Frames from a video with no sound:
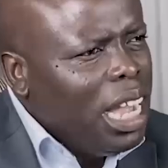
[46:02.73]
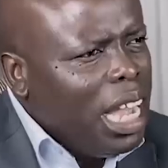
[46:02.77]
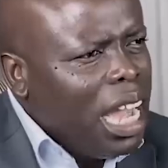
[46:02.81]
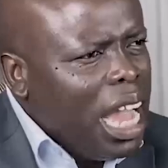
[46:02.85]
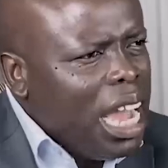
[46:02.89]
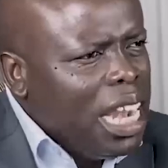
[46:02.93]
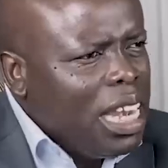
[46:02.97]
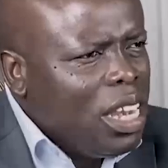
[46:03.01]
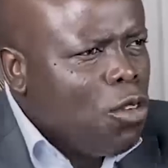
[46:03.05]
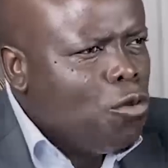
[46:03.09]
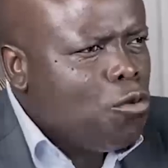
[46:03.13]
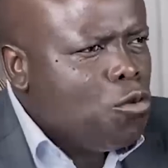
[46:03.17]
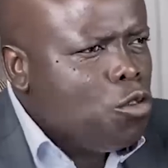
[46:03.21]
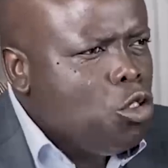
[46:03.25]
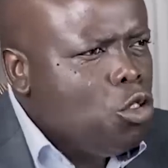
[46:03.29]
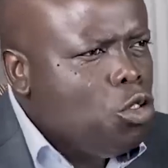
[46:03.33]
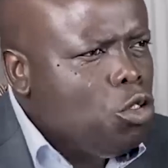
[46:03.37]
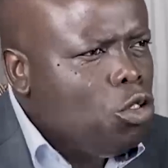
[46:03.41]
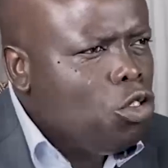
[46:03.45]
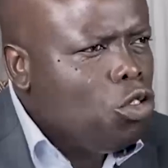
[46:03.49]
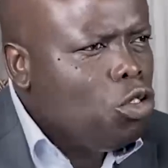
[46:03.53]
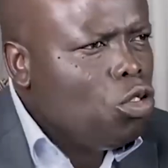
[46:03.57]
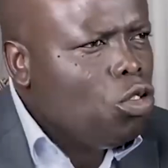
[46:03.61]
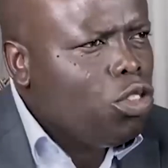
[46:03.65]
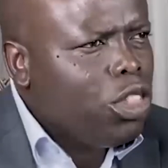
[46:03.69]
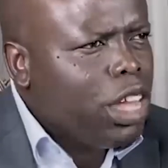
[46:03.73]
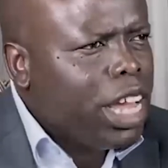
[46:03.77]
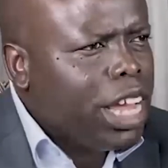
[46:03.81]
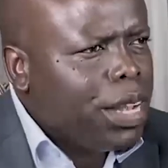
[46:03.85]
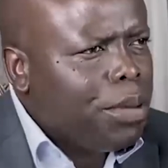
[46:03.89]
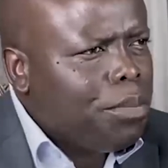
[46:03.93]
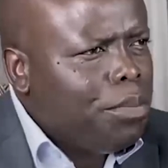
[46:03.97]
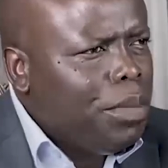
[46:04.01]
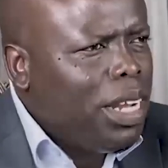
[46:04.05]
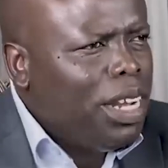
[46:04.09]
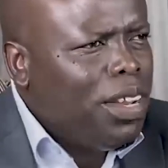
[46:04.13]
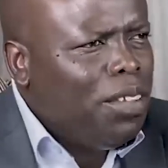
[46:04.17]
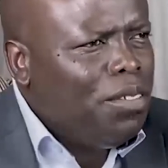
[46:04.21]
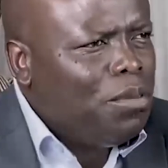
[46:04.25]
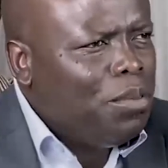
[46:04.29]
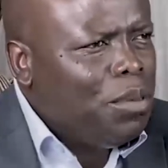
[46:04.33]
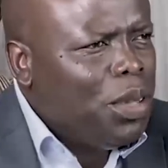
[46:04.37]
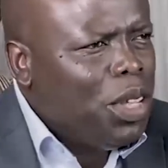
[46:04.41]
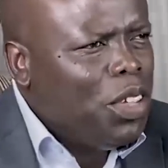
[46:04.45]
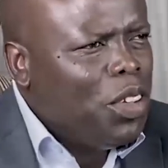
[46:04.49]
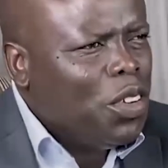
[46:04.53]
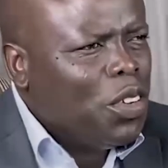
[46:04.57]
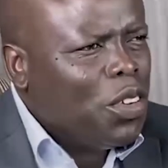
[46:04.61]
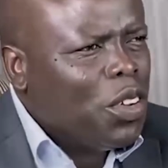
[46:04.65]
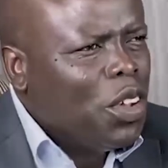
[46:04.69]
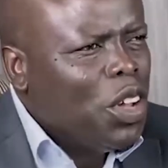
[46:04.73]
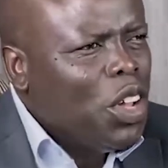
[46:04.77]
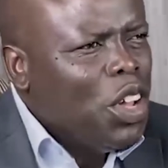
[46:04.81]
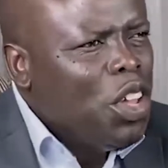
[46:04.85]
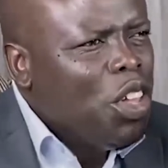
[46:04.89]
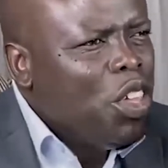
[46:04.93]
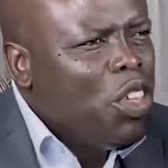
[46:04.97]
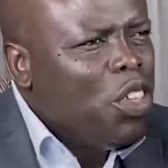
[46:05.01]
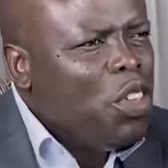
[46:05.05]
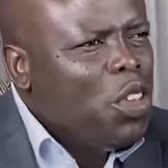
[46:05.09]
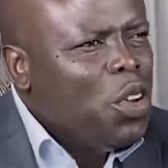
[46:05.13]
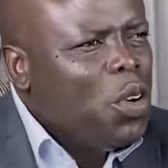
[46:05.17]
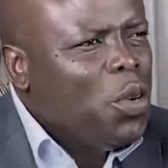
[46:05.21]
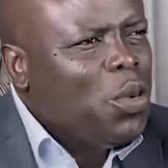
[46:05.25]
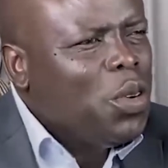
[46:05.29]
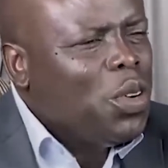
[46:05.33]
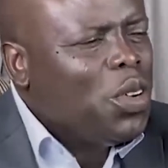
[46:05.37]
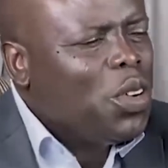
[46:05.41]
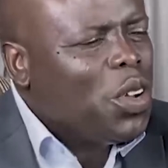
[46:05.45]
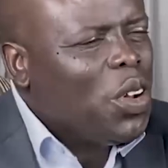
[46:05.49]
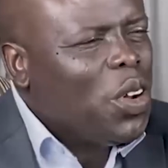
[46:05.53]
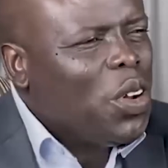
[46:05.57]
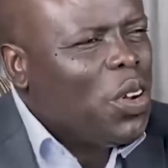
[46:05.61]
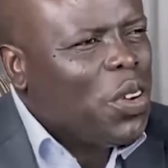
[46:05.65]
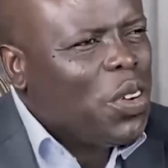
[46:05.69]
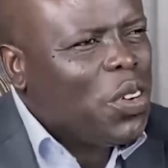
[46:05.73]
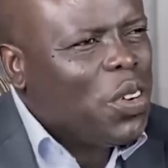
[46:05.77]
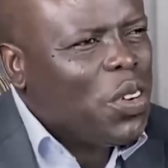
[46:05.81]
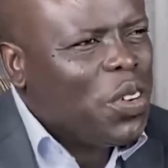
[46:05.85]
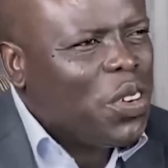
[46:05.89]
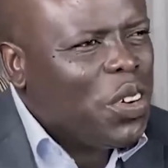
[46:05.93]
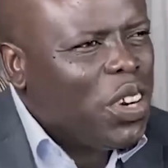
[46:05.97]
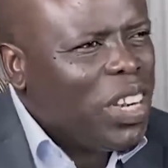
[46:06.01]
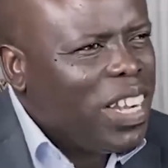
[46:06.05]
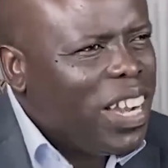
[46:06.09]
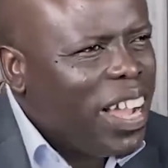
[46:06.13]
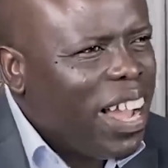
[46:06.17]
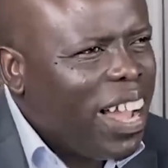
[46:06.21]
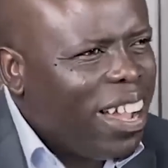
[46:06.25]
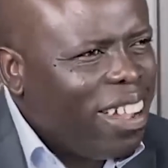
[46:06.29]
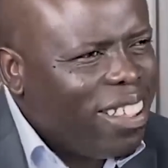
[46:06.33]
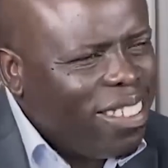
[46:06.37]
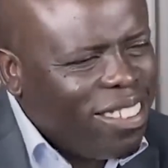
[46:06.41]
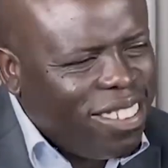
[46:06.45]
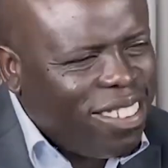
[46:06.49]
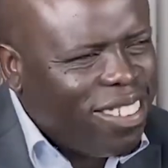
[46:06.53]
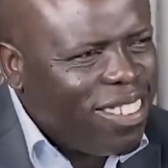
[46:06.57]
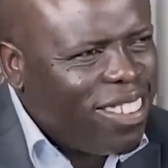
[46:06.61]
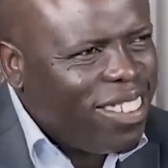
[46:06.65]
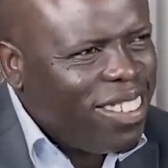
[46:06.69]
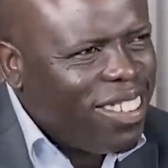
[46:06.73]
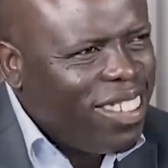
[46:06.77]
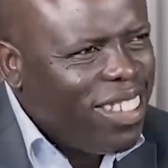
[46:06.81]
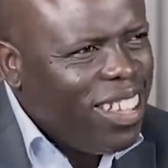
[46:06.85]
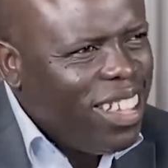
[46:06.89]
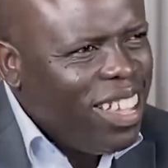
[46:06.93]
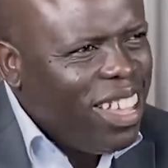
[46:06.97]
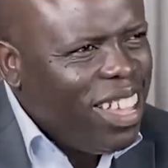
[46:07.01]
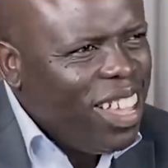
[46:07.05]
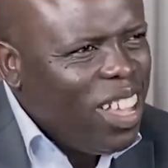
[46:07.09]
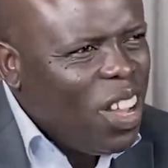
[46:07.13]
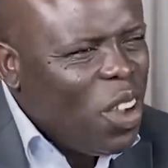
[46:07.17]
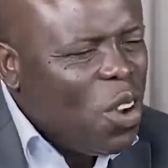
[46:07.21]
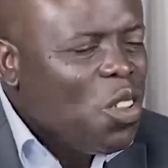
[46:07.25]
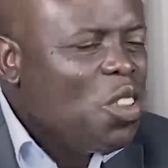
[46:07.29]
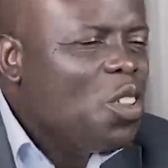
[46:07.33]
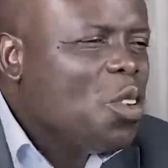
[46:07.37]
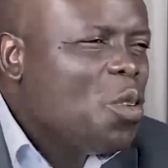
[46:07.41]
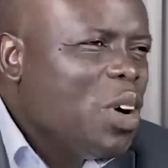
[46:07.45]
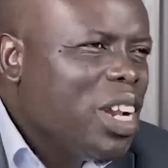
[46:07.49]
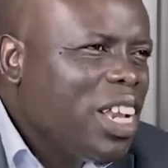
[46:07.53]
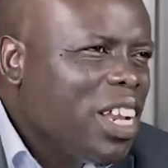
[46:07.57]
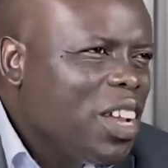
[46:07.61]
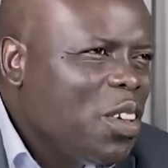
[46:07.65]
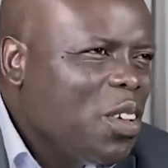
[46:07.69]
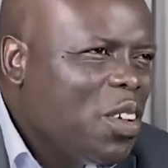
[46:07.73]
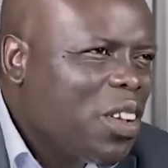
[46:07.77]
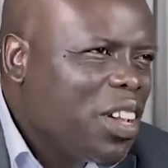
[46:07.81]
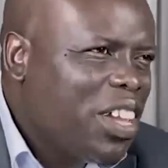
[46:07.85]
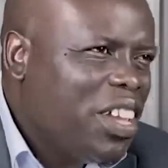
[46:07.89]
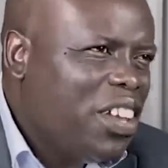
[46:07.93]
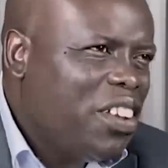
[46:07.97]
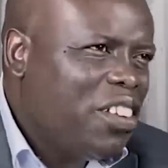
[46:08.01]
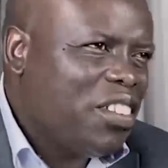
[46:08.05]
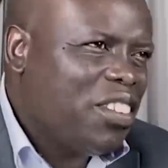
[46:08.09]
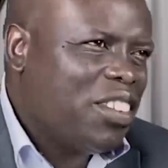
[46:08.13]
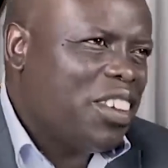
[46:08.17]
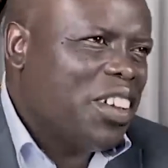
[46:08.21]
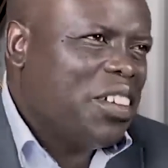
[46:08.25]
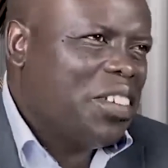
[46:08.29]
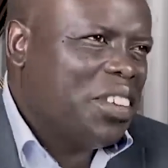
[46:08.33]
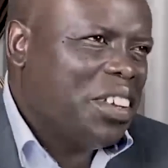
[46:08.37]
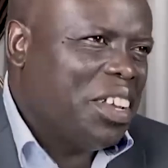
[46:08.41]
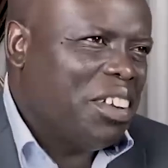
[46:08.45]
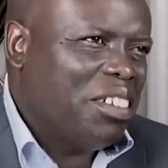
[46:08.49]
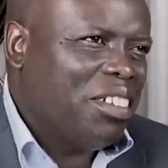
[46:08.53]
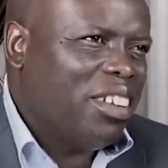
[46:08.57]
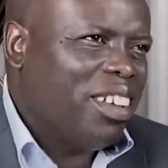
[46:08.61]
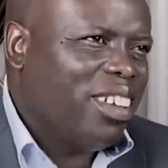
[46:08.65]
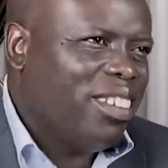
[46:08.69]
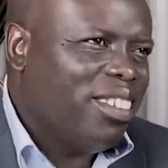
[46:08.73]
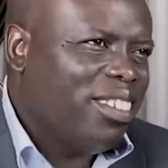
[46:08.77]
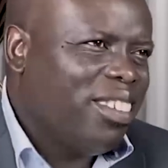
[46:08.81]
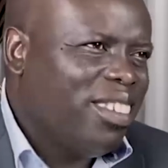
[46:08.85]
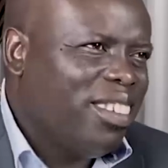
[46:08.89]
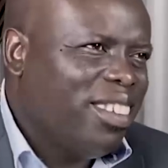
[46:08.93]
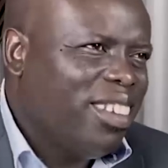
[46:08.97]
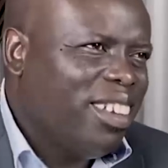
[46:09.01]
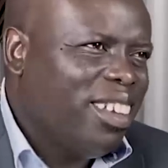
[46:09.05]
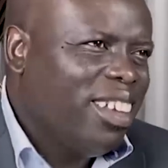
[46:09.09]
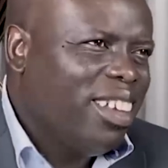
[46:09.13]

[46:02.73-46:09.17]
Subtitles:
And if you do that, believe me, you will go to greater heights. So what are your key result areas?